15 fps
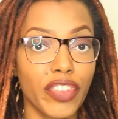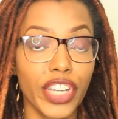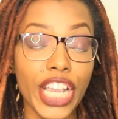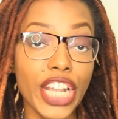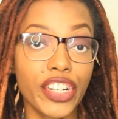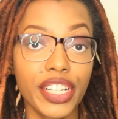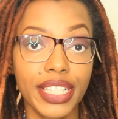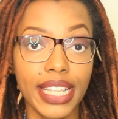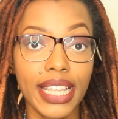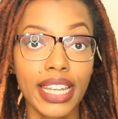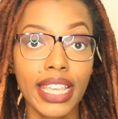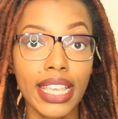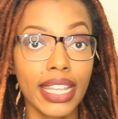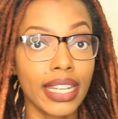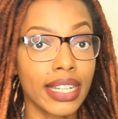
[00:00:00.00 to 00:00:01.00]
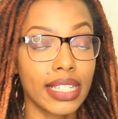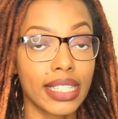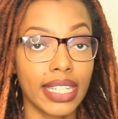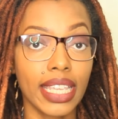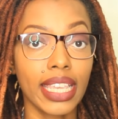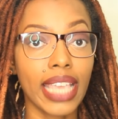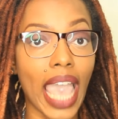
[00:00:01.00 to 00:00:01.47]
If you're interested in
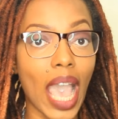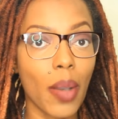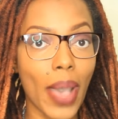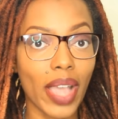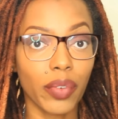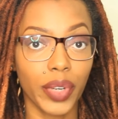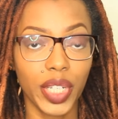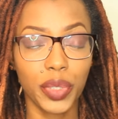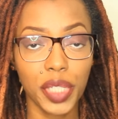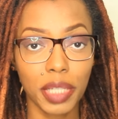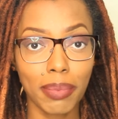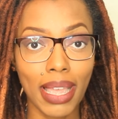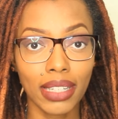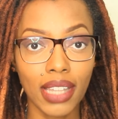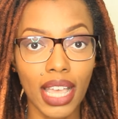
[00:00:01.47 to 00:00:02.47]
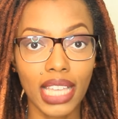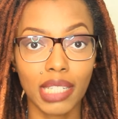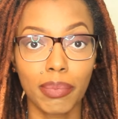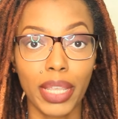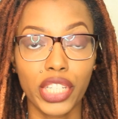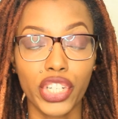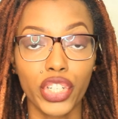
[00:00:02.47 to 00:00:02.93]
seeing how I retwist my
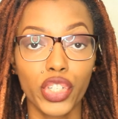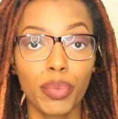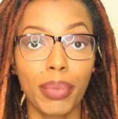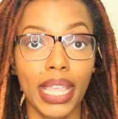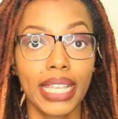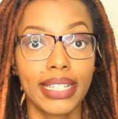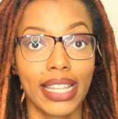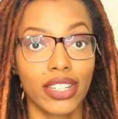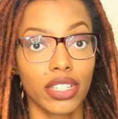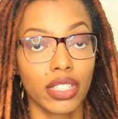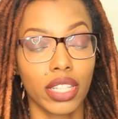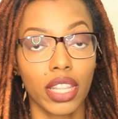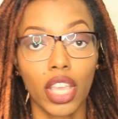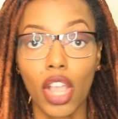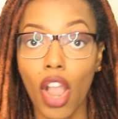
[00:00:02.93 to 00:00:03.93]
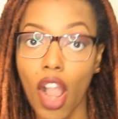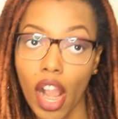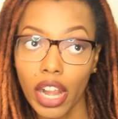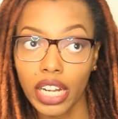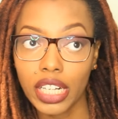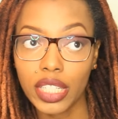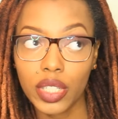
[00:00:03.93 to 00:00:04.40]
locks, make sure you pay attention to the
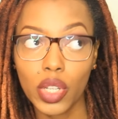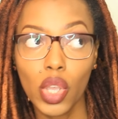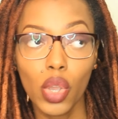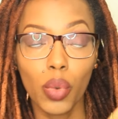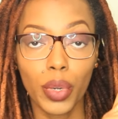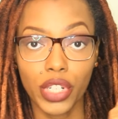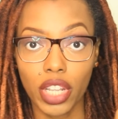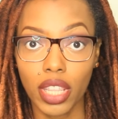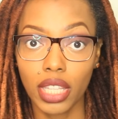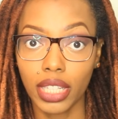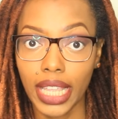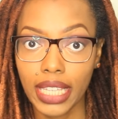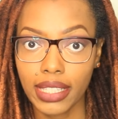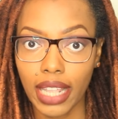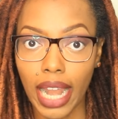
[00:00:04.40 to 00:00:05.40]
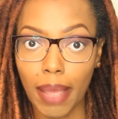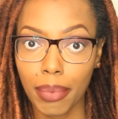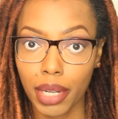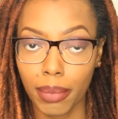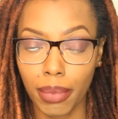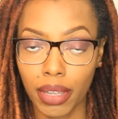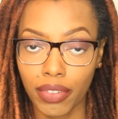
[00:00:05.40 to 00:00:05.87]
cards, which are the links that I
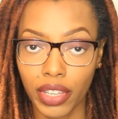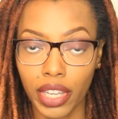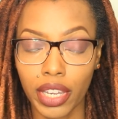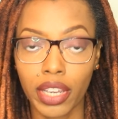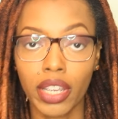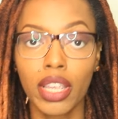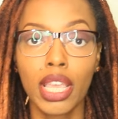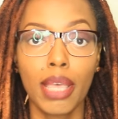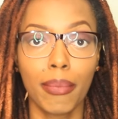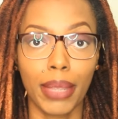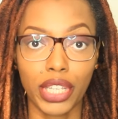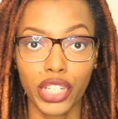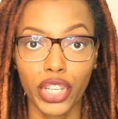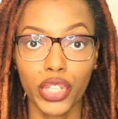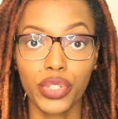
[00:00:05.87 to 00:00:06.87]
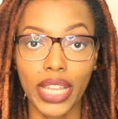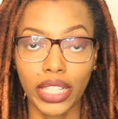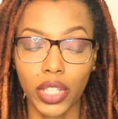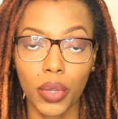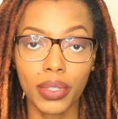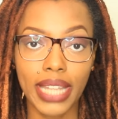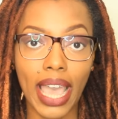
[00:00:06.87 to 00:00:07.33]
put above here. Make sure you
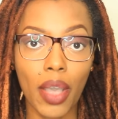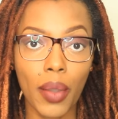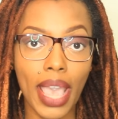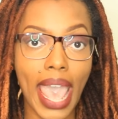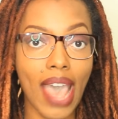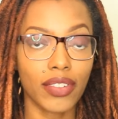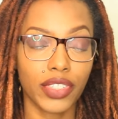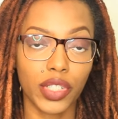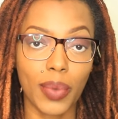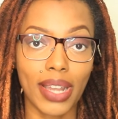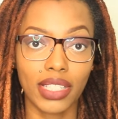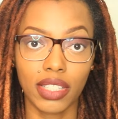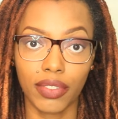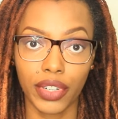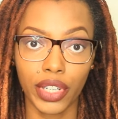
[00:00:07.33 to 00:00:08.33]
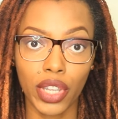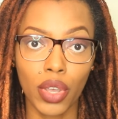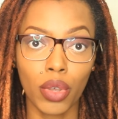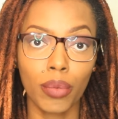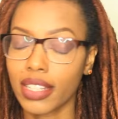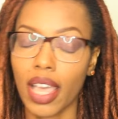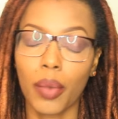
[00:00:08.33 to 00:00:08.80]
check those out after you watch the
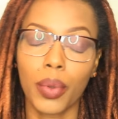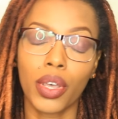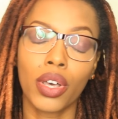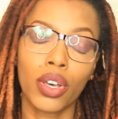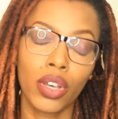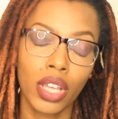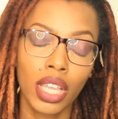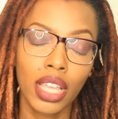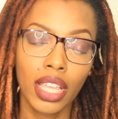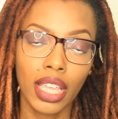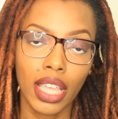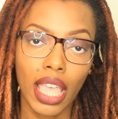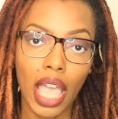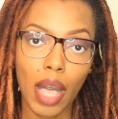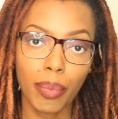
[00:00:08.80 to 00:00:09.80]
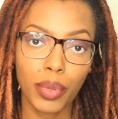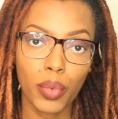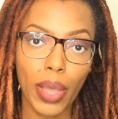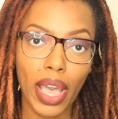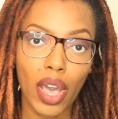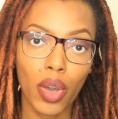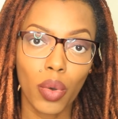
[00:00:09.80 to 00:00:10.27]
video. That will help
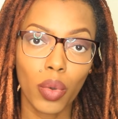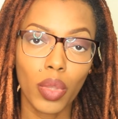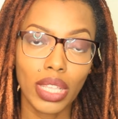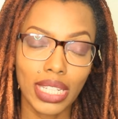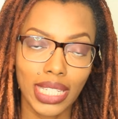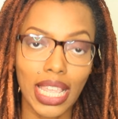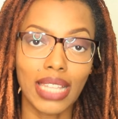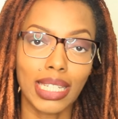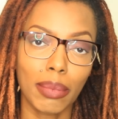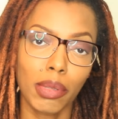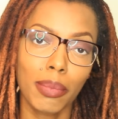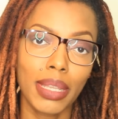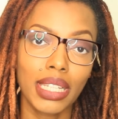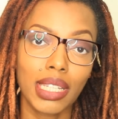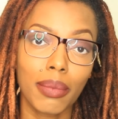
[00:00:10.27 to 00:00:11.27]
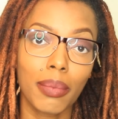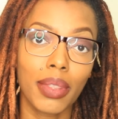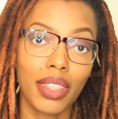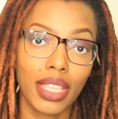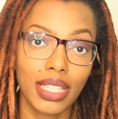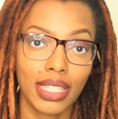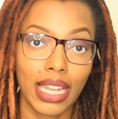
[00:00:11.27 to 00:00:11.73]
you out and supplement some
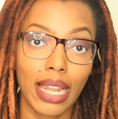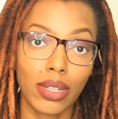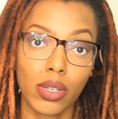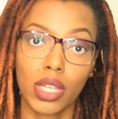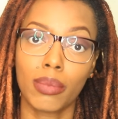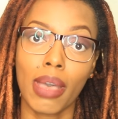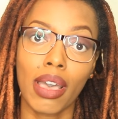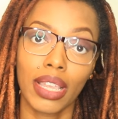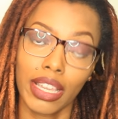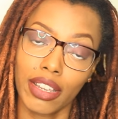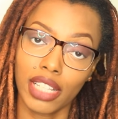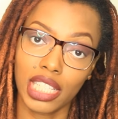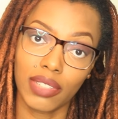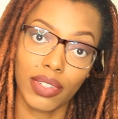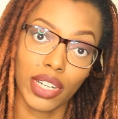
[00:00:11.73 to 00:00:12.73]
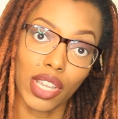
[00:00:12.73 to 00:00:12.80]
of the things that I talk about here in this